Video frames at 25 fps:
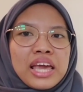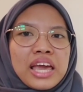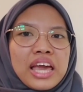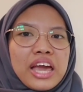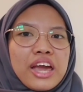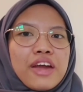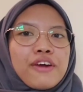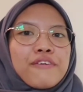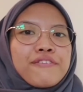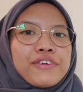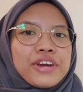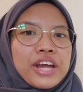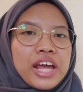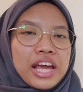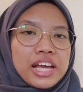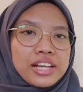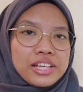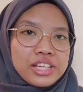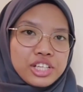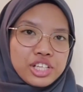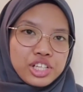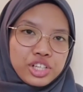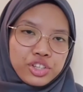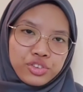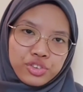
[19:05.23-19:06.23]
Every
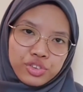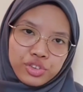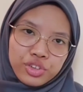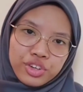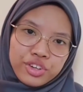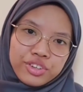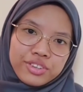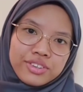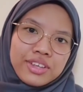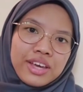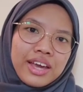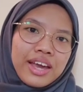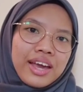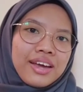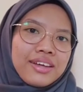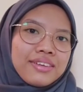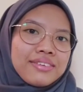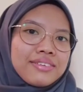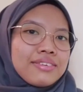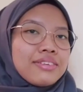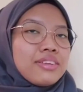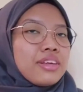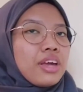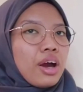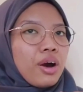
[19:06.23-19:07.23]
energy source has
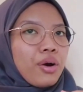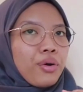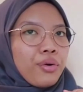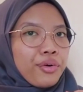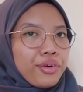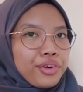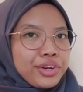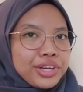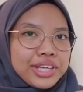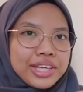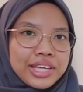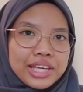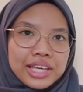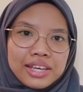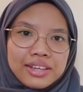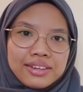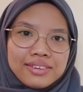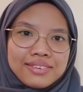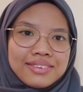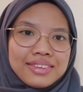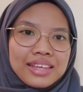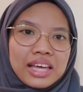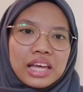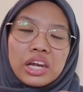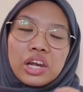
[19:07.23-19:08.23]
their own
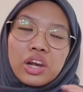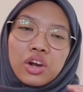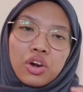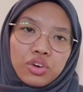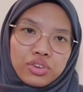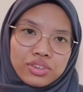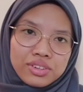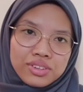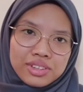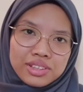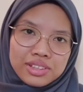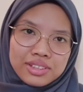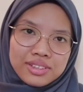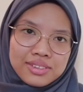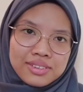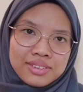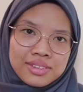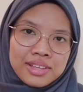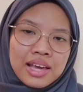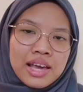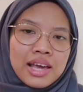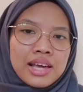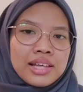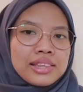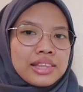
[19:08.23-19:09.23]
gains and losses.
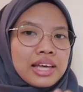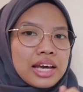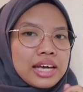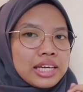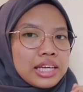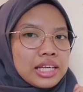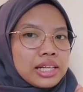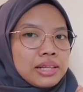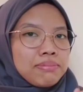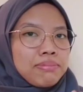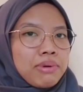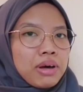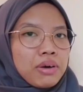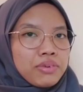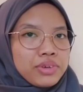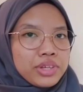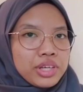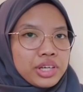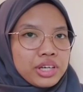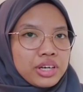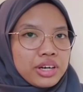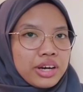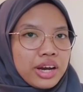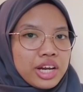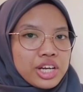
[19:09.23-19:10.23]
Tidal power
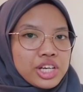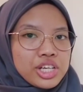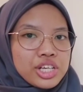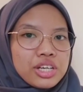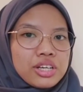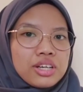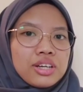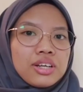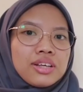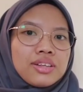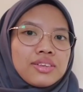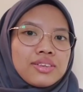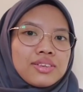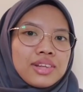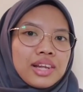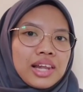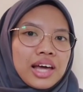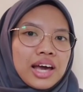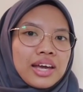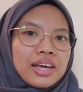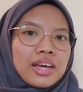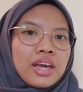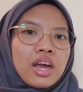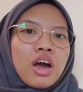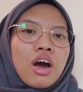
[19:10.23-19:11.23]
generation is
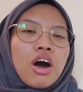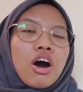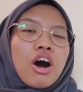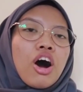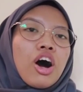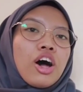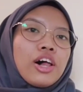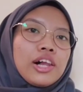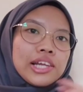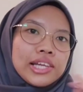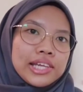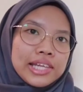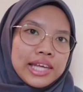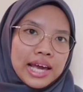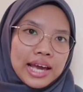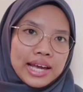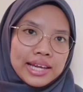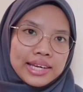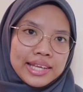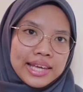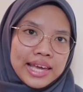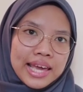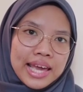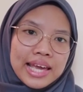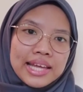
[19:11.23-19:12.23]
like all the
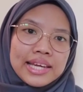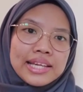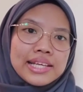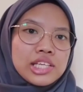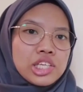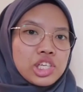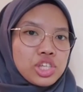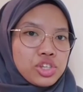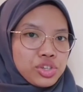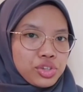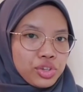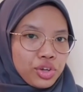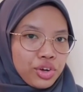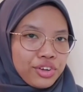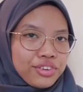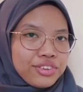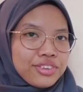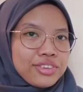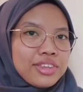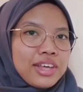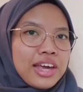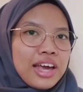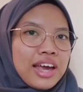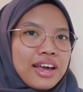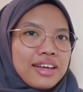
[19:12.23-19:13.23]
other energy source
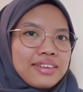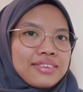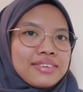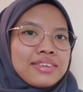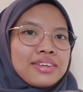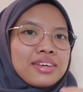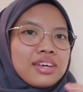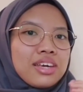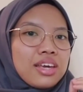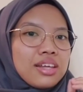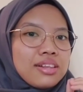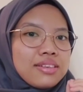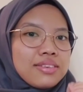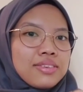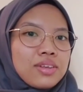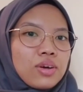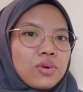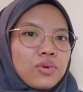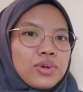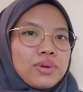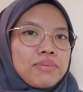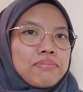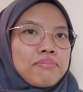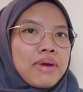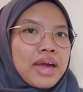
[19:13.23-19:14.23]
has its
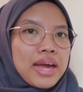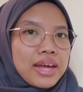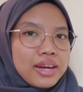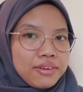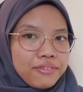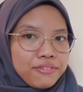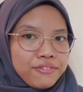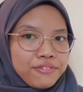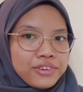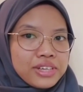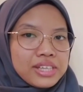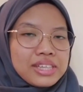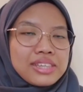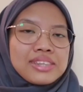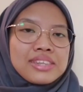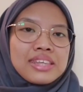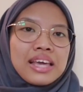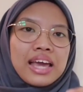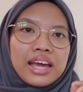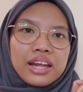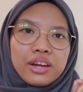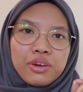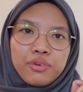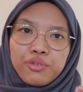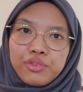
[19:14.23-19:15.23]
own benefits
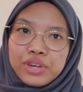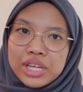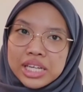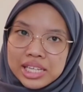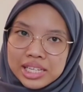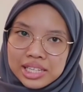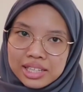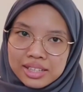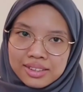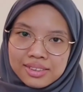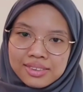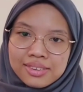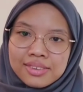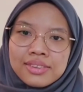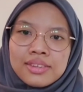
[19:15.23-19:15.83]
and weakness.